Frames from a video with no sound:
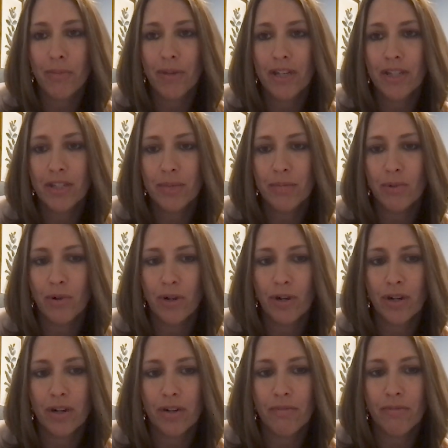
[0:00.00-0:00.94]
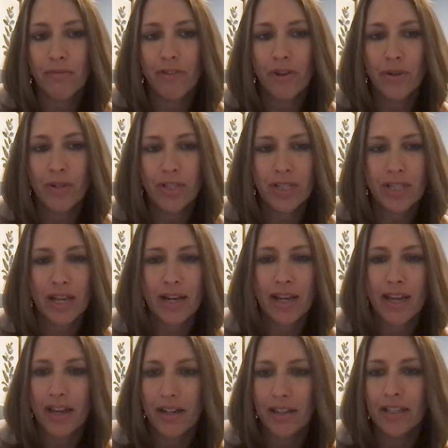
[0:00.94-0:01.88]
It's more focused on
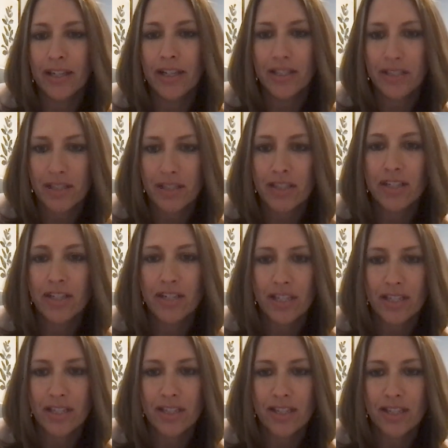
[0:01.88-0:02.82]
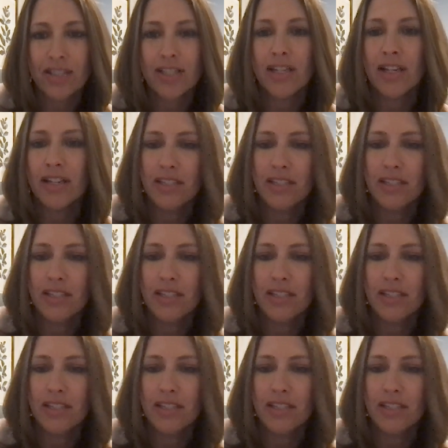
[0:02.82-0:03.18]
analytics and statistics